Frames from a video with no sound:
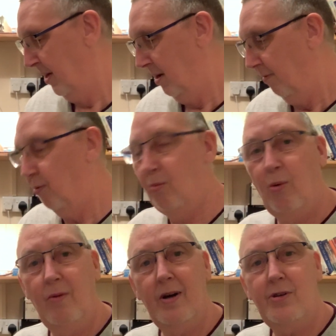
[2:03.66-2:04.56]
from
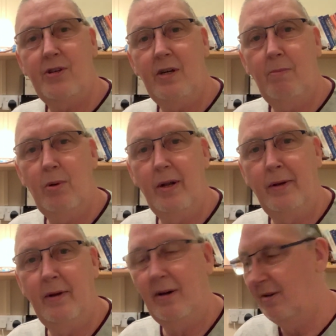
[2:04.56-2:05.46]
all of us in
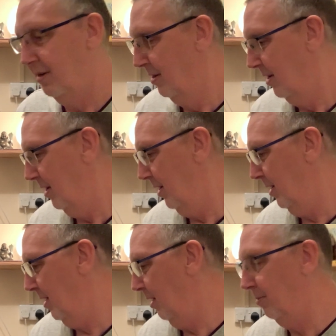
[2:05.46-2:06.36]
Britain.
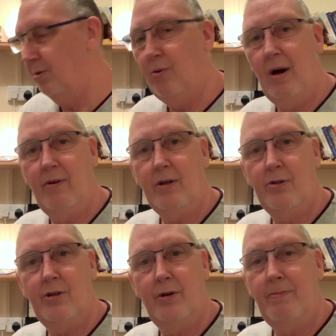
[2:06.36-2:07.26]
Hope you all have a good
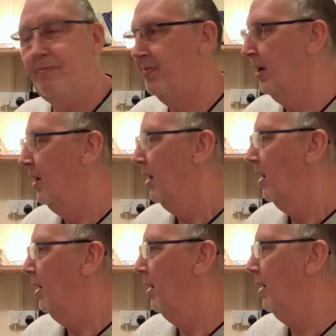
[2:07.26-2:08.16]
time.
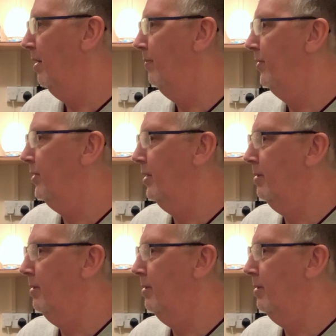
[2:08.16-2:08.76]
And